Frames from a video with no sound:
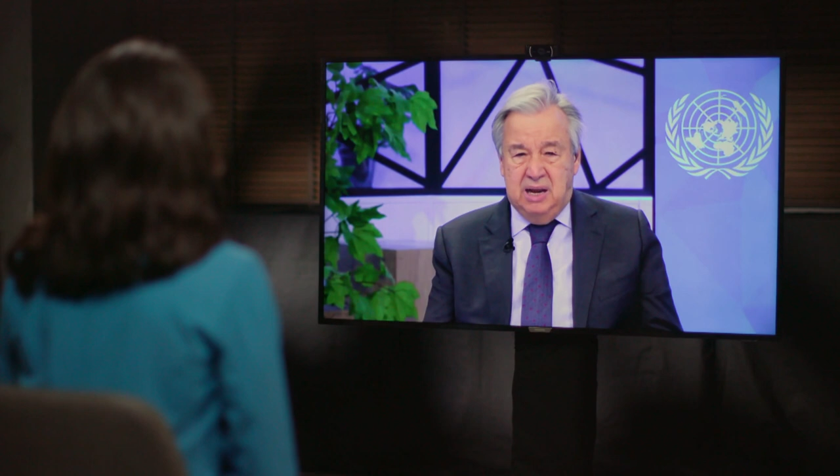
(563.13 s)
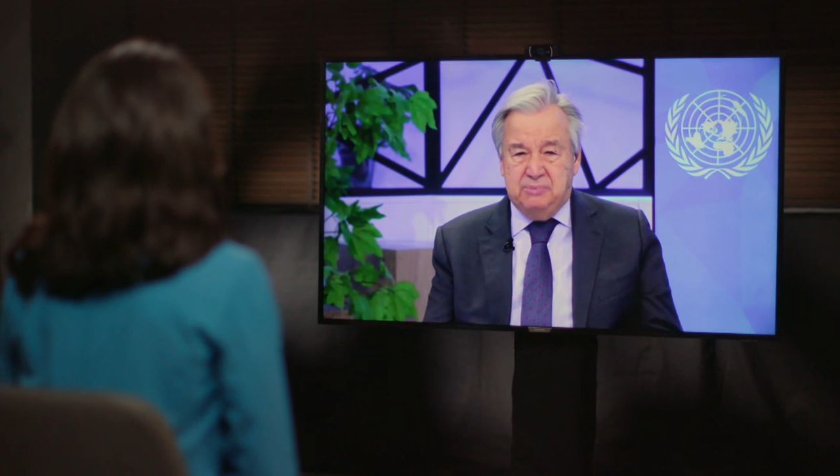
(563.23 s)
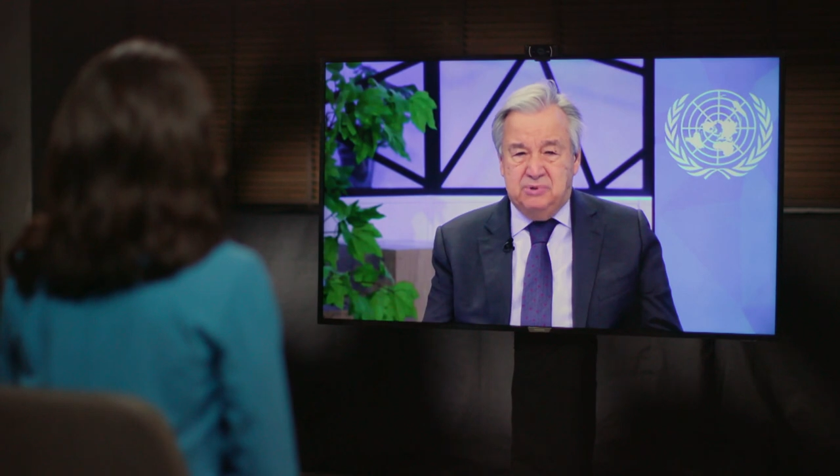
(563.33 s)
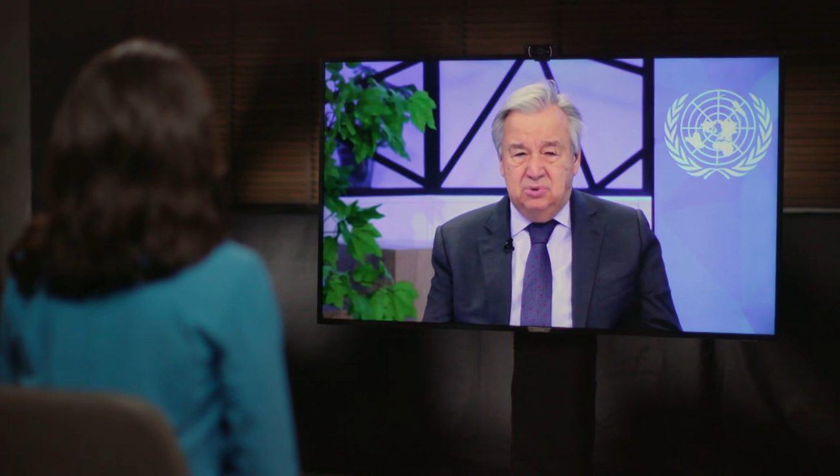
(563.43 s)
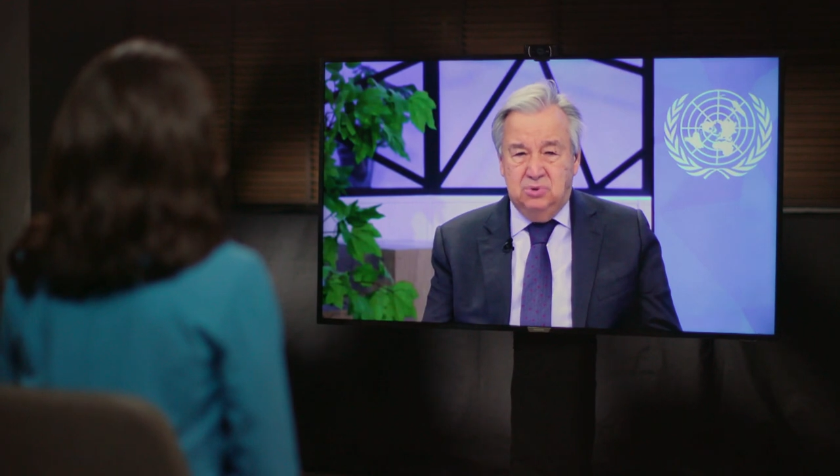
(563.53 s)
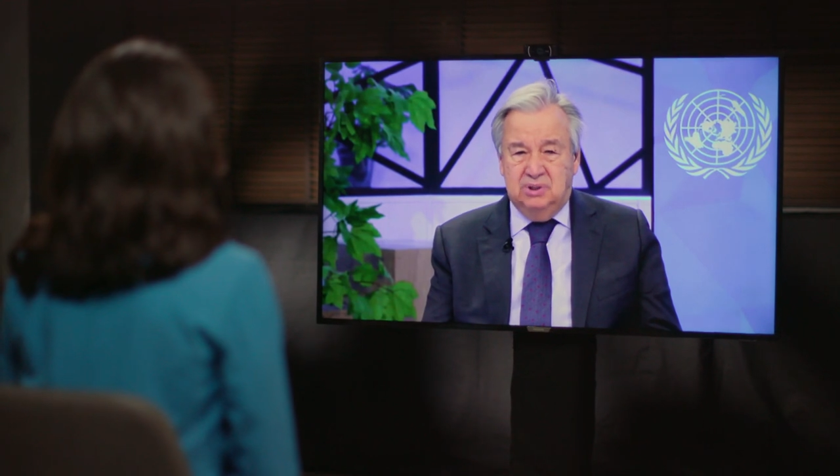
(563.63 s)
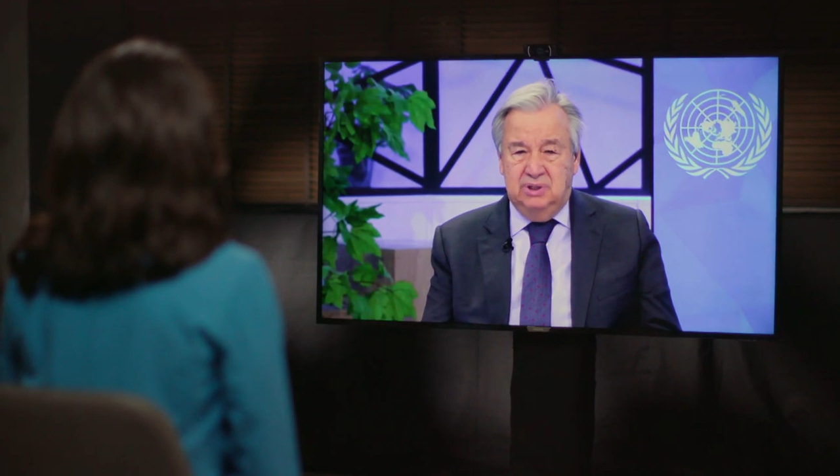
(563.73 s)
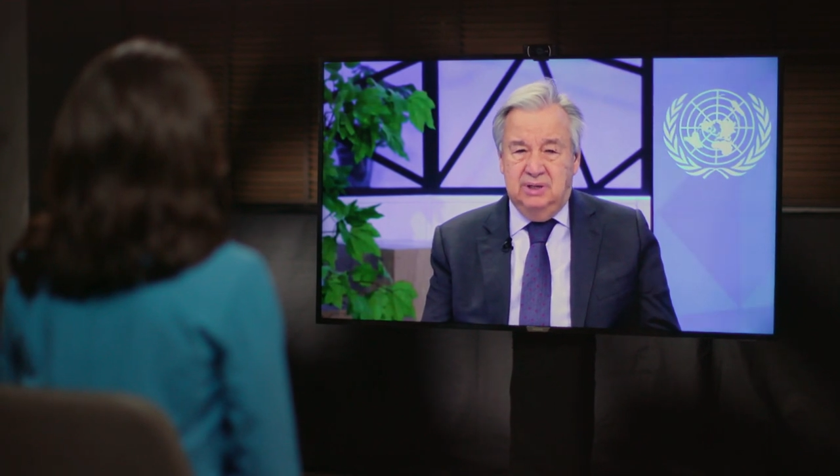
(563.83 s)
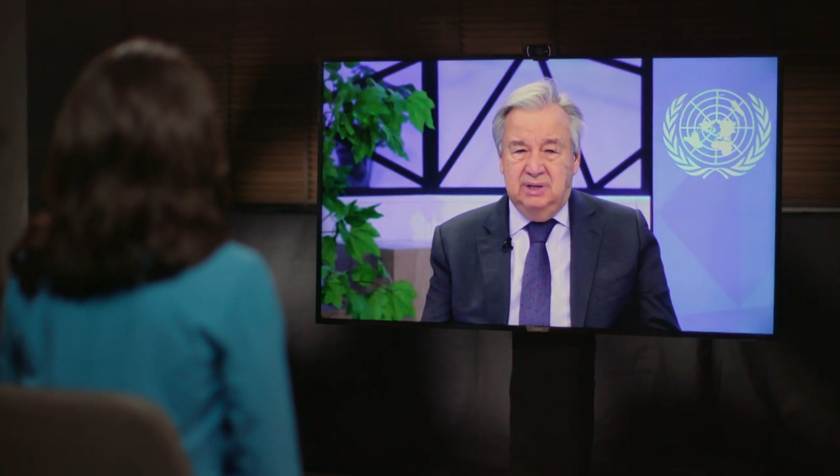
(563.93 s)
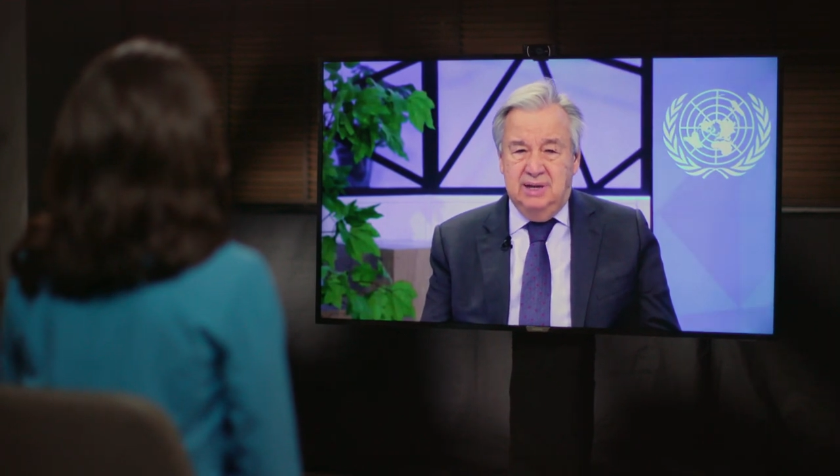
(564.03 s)

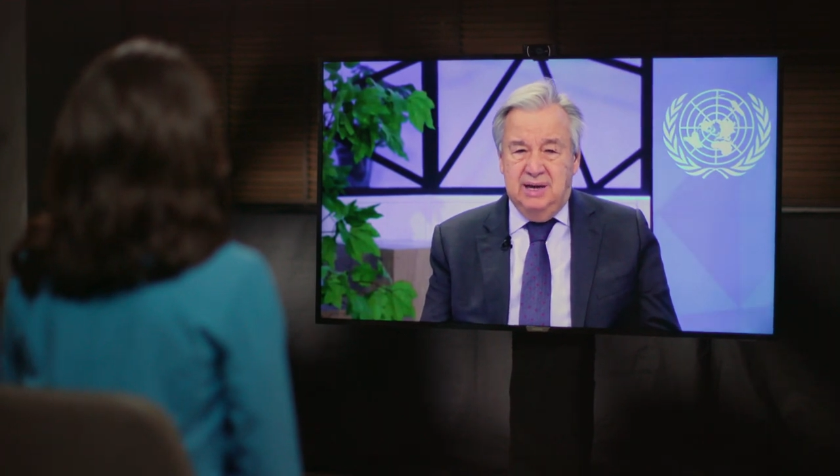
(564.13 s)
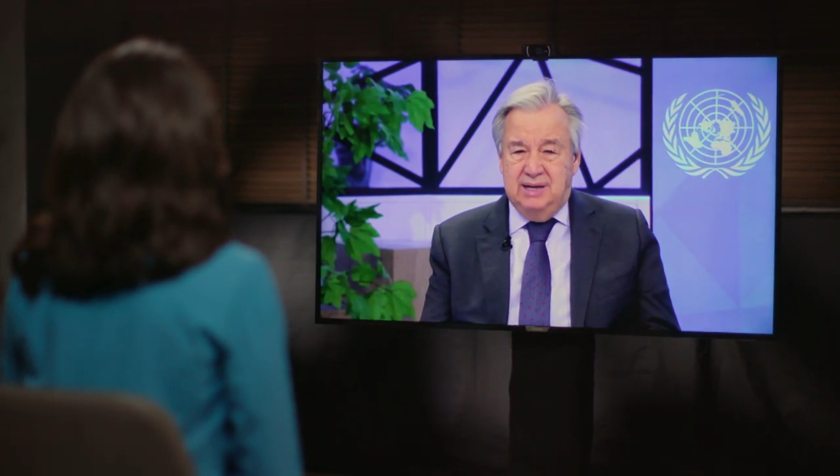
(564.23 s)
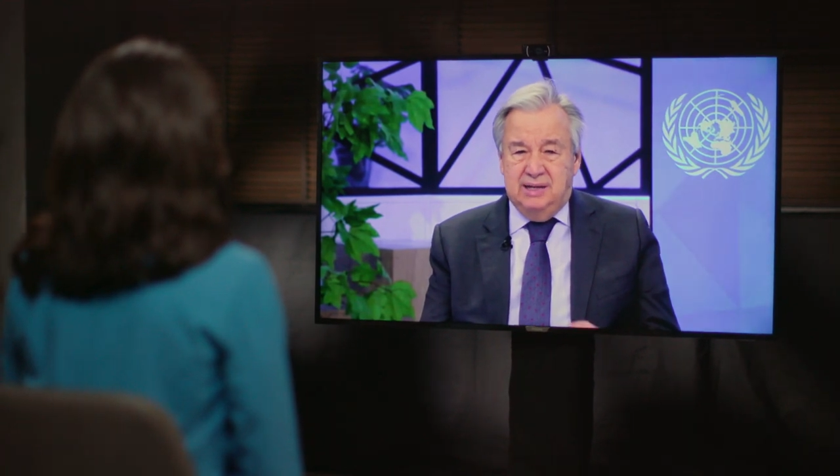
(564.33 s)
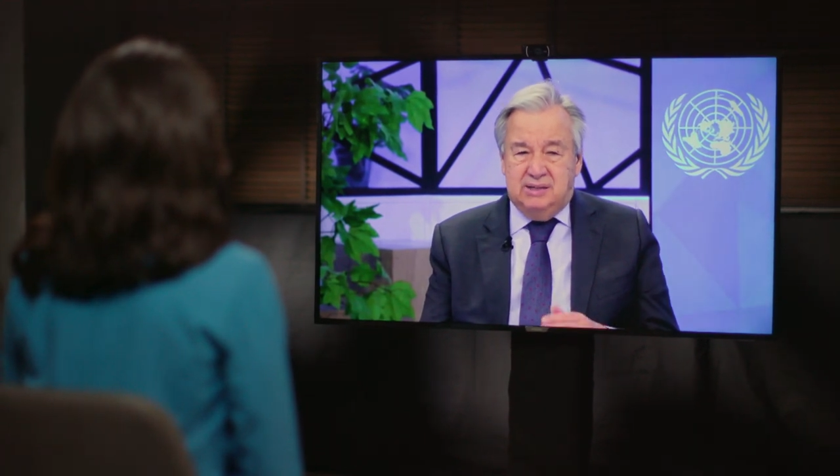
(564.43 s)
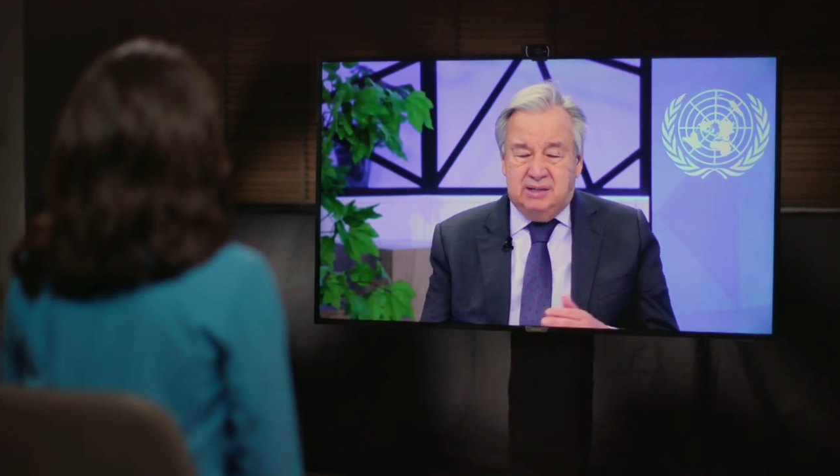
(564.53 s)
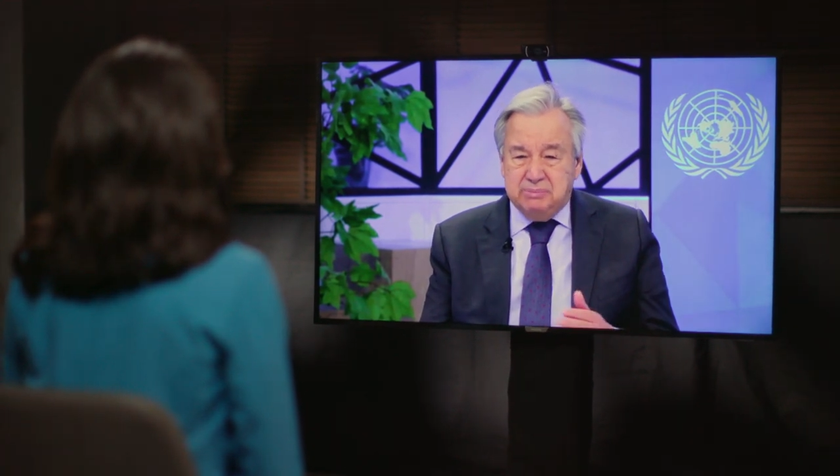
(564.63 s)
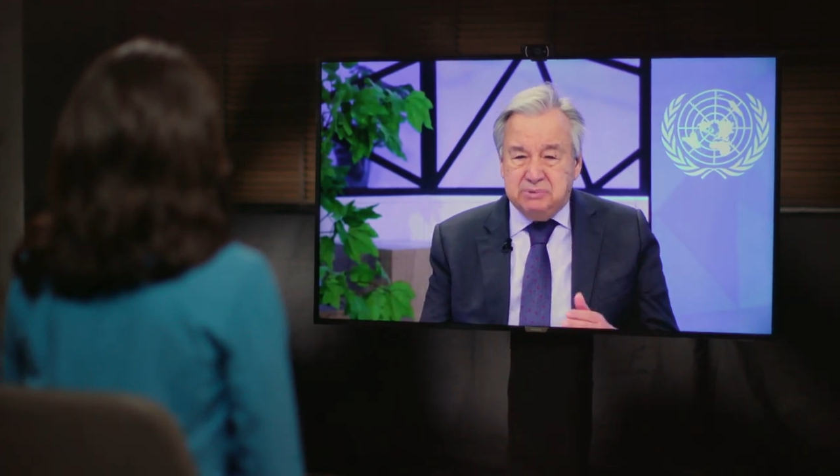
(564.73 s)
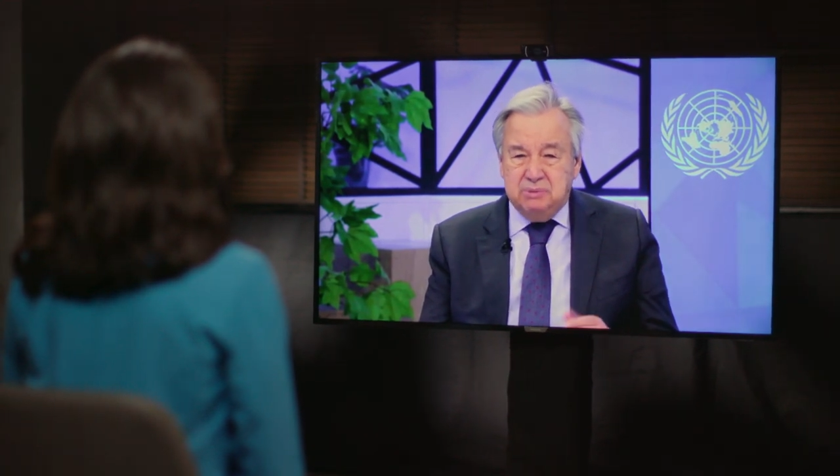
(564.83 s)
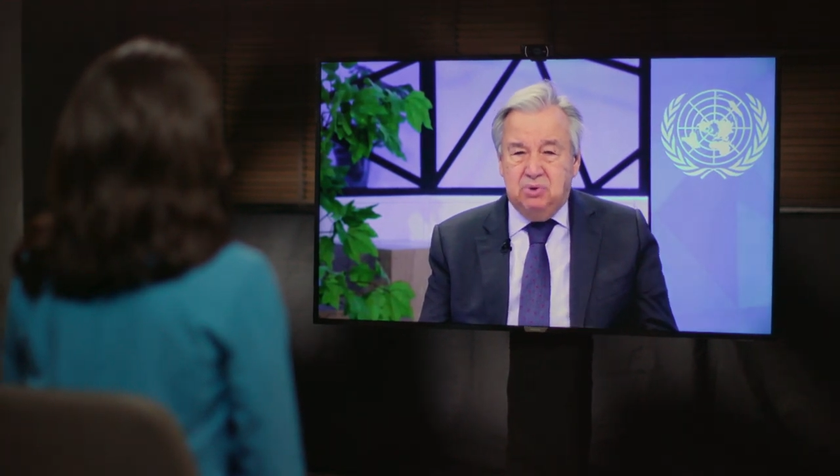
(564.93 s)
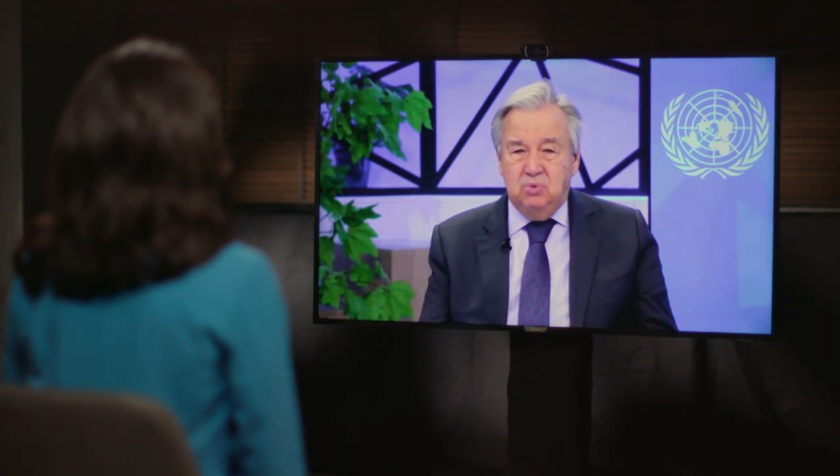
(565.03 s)
absolutely unacceptable